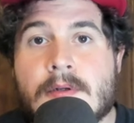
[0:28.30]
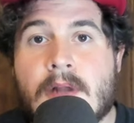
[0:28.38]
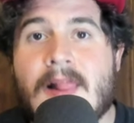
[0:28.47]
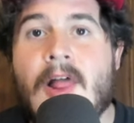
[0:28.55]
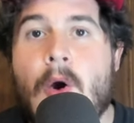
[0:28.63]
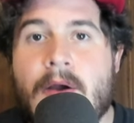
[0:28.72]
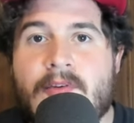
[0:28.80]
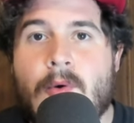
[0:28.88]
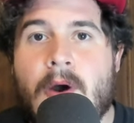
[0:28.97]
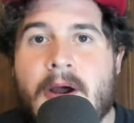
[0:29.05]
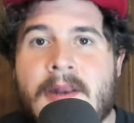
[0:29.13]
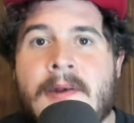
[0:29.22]
Hello,
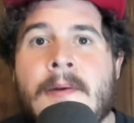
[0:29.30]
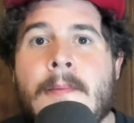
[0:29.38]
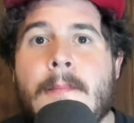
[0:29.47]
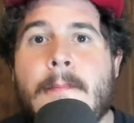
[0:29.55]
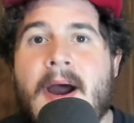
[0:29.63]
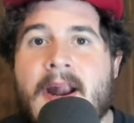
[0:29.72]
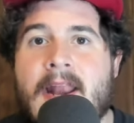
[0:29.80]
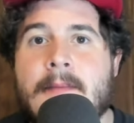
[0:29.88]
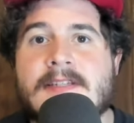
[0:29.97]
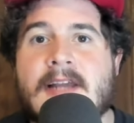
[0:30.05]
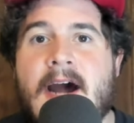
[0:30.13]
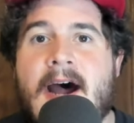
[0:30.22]
everyone. My name
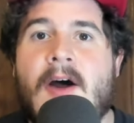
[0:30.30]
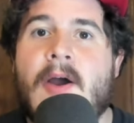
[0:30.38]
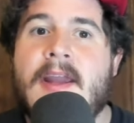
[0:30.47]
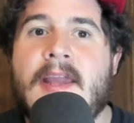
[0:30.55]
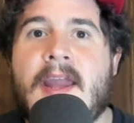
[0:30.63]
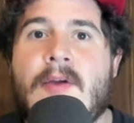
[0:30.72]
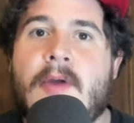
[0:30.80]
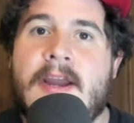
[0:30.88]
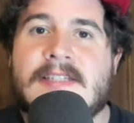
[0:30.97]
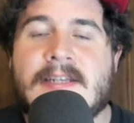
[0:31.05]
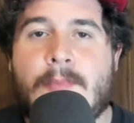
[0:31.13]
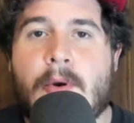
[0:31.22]
is Kyle, aka
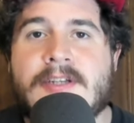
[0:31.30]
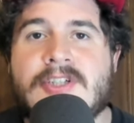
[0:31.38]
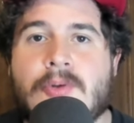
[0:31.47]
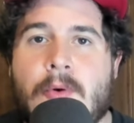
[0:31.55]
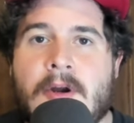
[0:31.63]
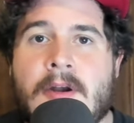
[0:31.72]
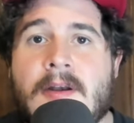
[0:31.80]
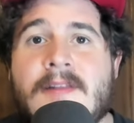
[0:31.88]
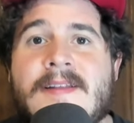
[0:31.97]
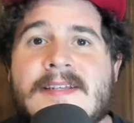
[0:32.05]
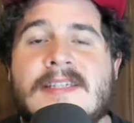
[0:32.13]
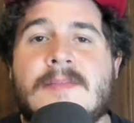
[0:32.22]
Racing Boy Short, and
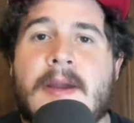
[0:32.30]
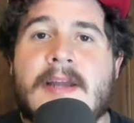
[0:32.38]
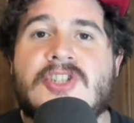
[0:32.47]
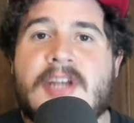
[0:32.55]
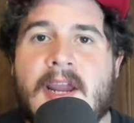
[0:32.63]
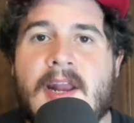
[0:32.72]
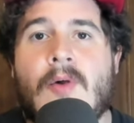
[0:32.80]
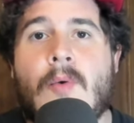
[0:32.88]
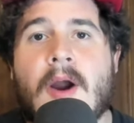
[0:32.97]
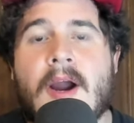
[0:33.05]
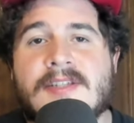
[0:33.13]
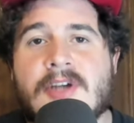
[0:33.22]
this is my channel
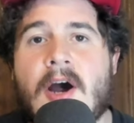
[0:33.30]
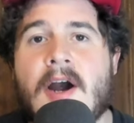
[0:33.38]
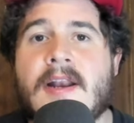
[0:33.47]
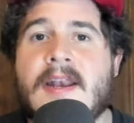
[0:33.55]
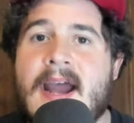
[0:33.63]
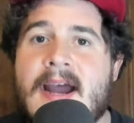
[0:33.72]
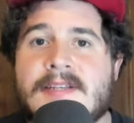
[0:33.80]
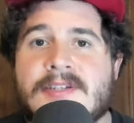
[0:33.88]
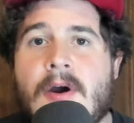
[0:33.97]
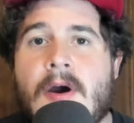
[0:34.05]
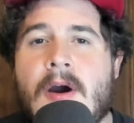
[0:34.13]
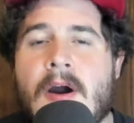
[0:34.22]
where I talk
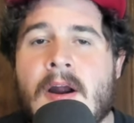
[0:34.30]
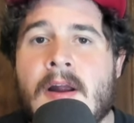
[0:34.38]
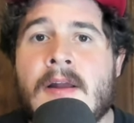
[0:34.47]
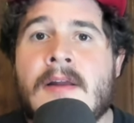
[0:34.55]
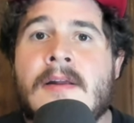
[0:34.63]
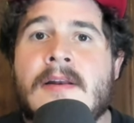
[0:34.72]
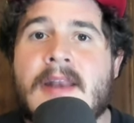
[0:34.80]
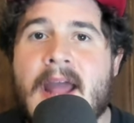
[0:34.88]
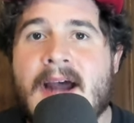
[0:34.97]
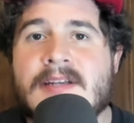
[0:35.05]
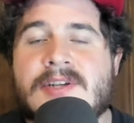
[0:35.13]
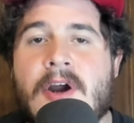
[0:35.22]
NASCAR,
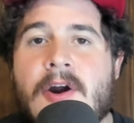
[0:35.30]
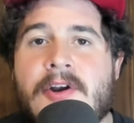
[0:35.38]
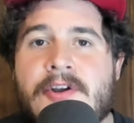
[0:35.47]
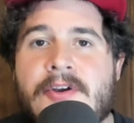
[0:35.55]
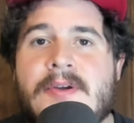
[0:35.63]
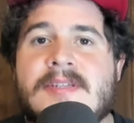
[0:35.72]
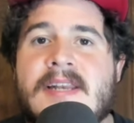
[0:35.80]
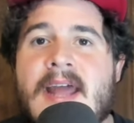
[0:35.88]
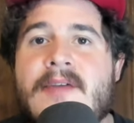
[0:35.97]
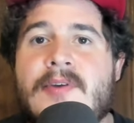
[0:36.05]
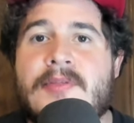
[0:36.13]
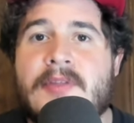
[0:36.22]
NASCAR news, and
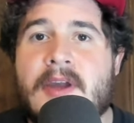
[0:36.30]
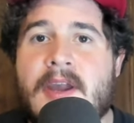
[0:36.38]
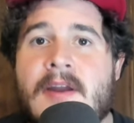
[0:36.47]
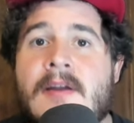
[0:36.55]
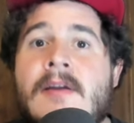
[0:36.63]
everything